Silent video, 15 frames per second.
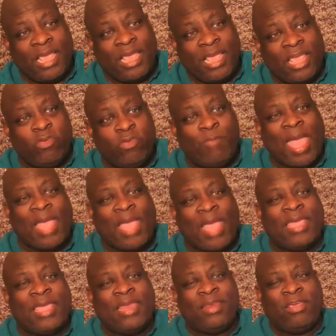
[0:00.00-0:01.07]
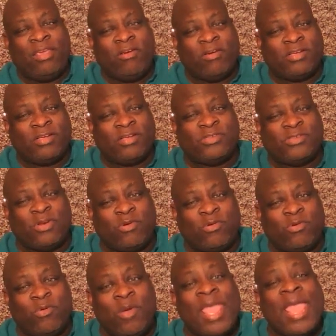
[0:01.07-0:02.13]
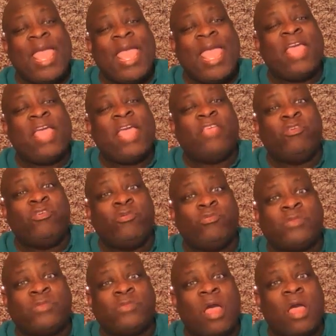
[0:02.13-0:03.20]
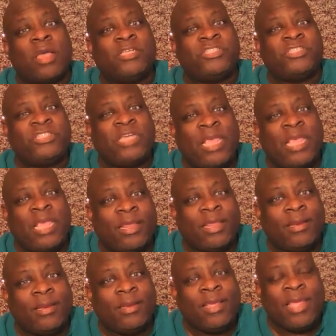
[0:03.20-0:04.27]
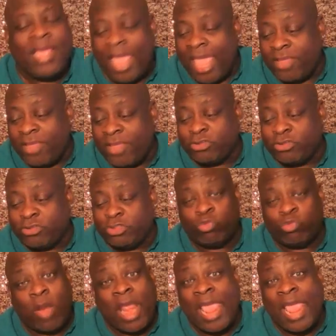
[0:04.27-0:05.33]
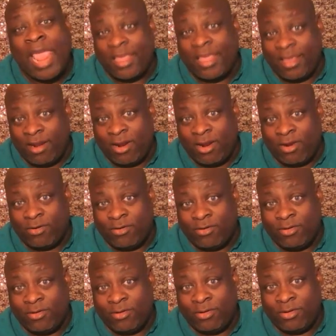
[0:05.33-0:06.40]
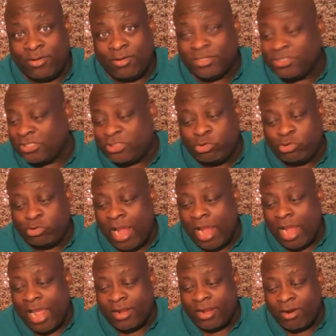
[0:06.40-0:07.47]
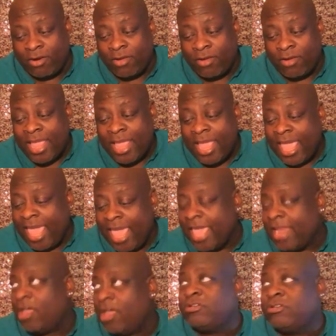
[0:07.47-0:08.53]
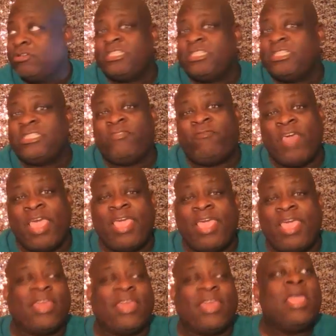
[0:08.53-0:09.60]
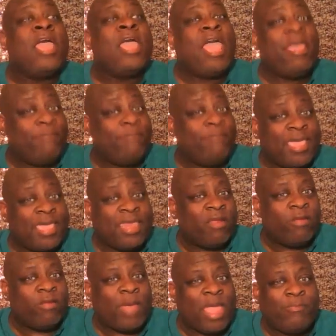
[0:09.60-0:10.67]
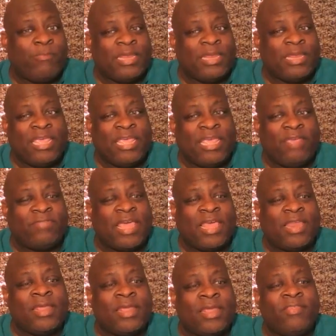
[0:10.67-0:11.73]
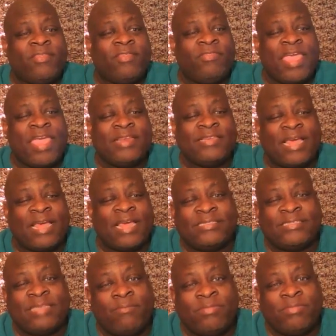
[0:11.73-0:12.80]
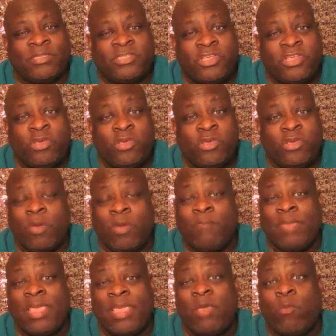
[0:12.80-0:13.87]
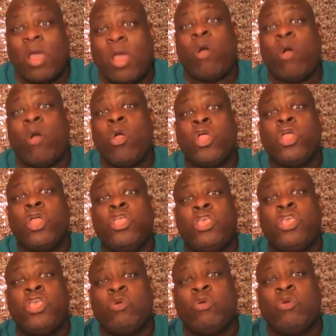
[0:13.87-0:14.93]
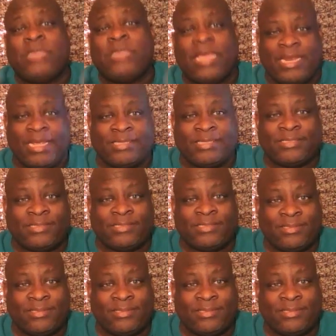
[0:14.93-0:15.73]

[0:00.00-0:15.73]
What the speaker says: and you back in Lyrica circle and you talking shit. And you're dragging her, just dragging her. And, oh, she's fake and making everybody believe that they done something to you when meanwhile, you did it.